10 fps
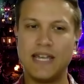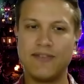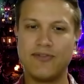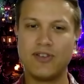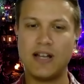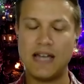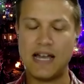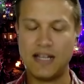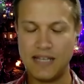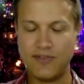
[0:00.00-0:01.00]
And for
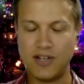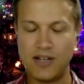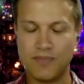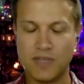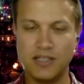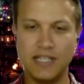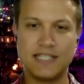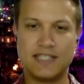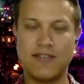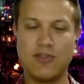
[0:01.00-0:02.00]
I'll have um,
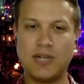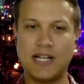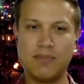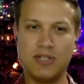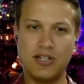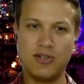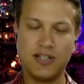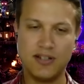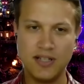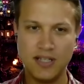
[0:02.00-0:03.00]
links to everybody below
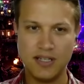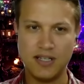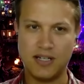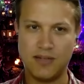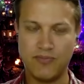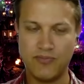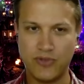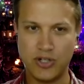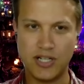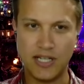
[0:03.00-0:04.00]
here um,
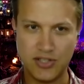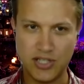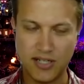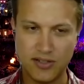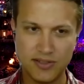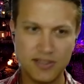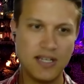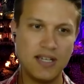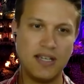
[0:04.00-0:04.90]
for your guys' channels.